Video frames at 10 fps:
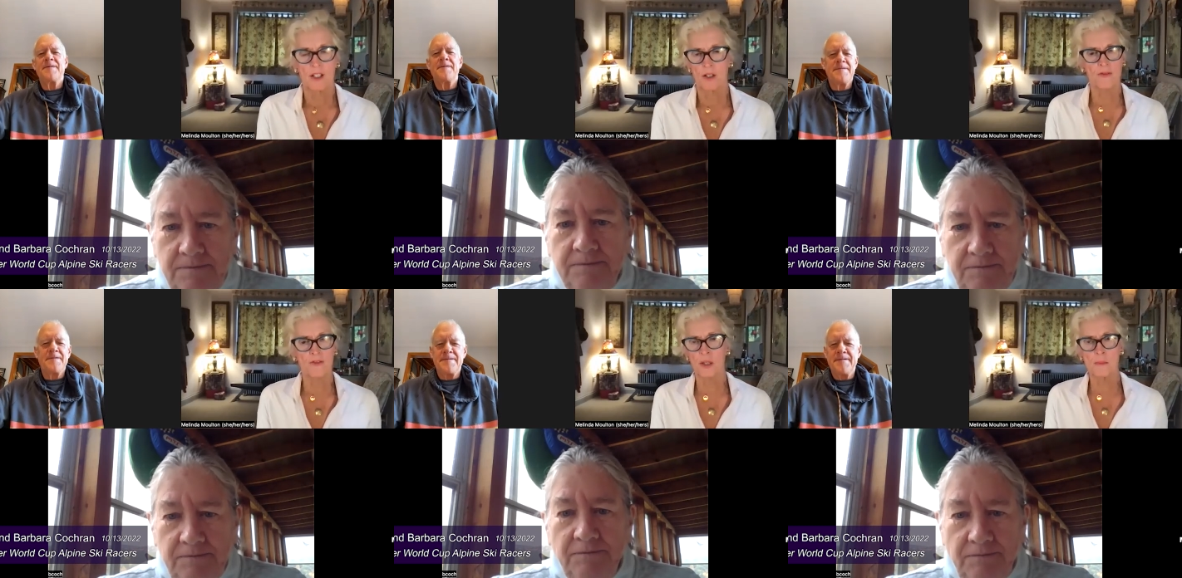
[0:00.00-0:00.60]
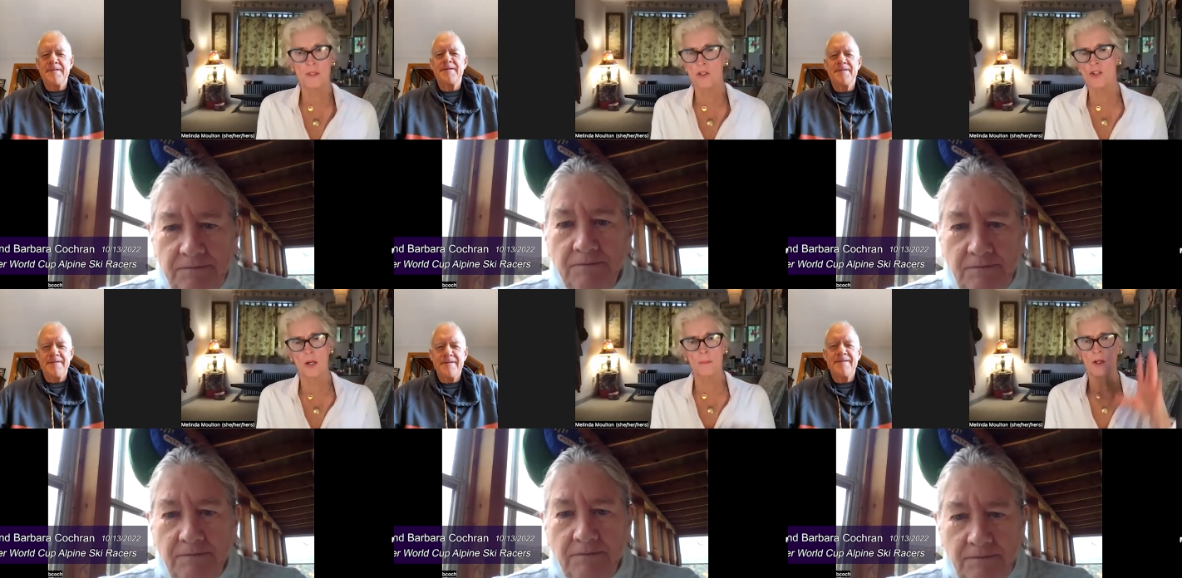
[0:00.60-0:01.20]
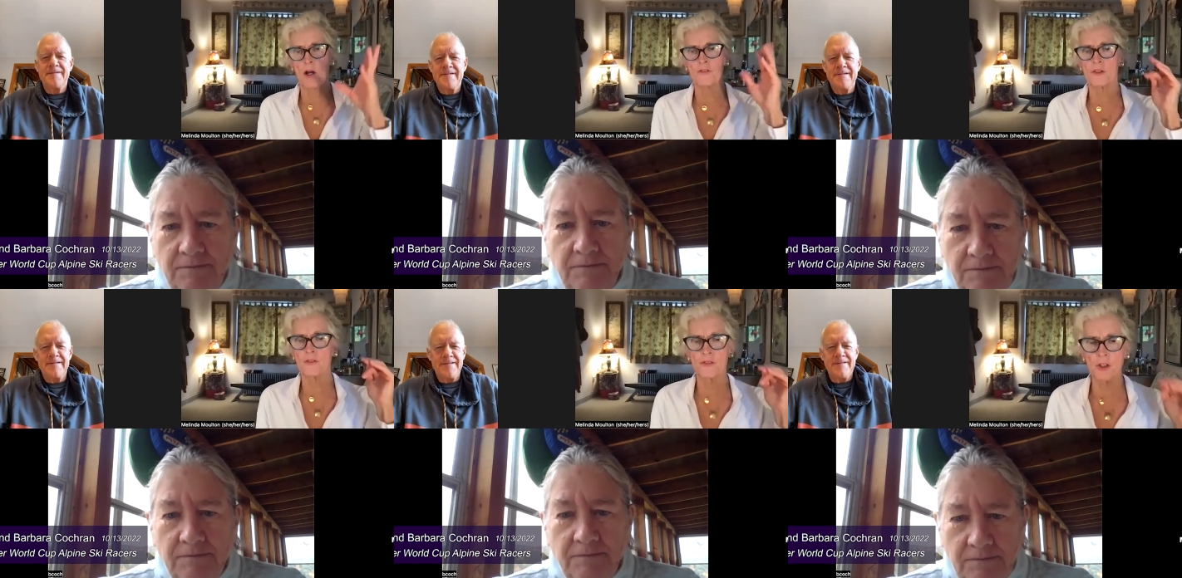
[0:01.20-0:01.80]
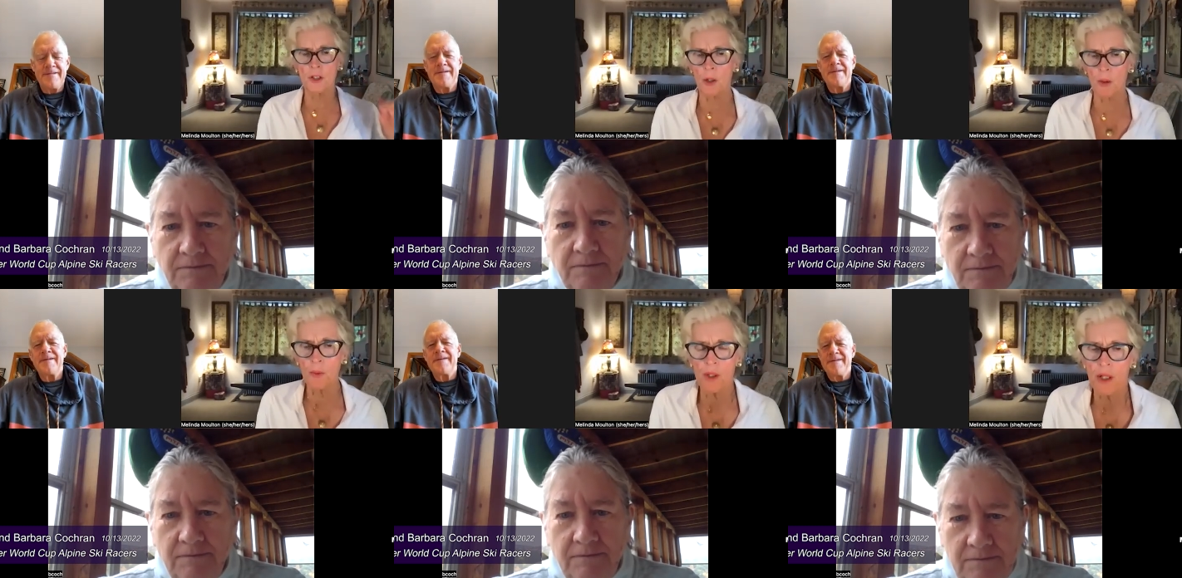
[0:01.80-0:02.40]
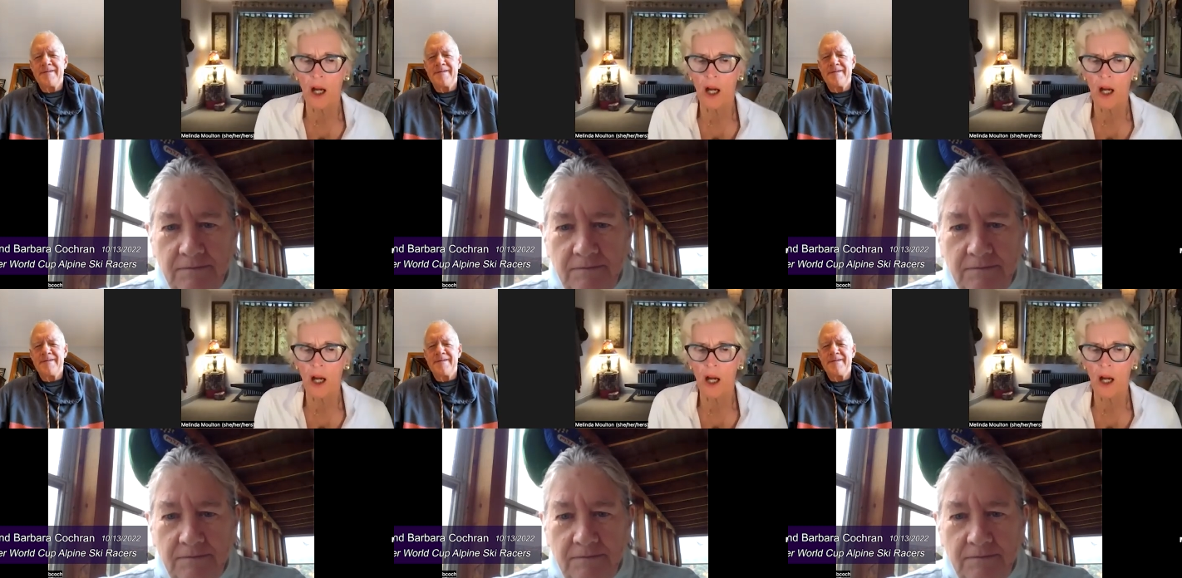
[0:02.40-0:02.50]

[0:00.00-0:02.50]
Speaker 1: you know, flips and jumping off of you know.